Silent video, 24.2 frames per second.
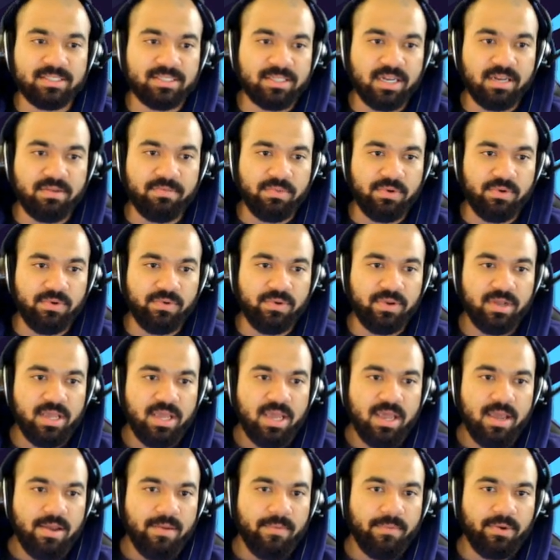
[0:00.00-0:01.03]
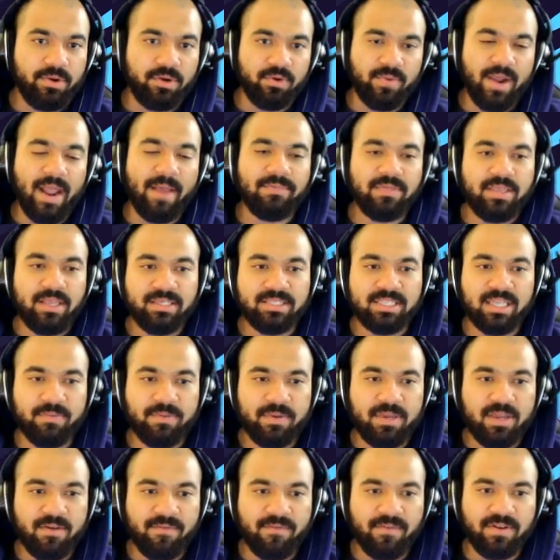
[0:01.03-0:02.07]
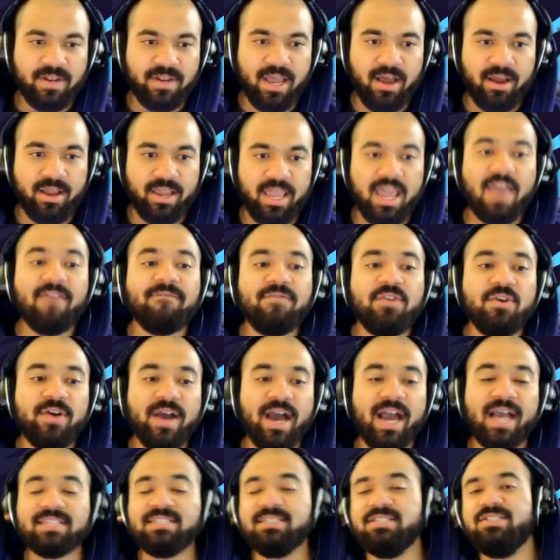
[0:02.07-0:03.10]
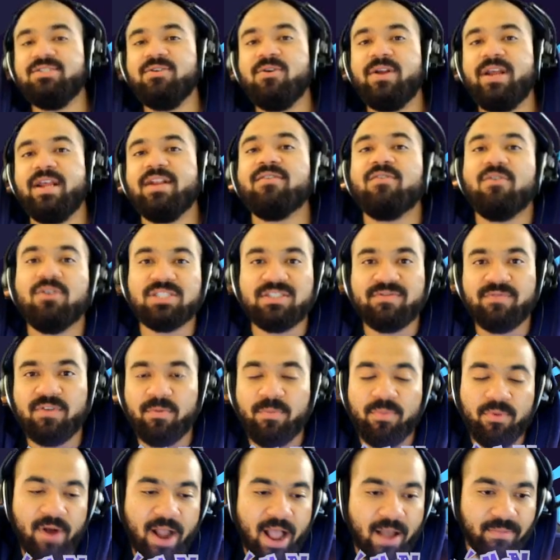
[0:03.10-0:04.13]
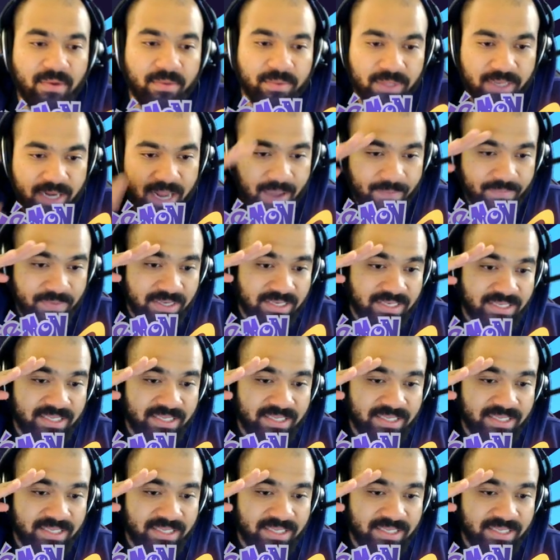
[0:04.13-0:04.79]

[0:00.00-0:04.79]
Sun and Moon. We're going to wrap things up here for now. If you guys enjoyed, and of course if you're a proud member of the Nappy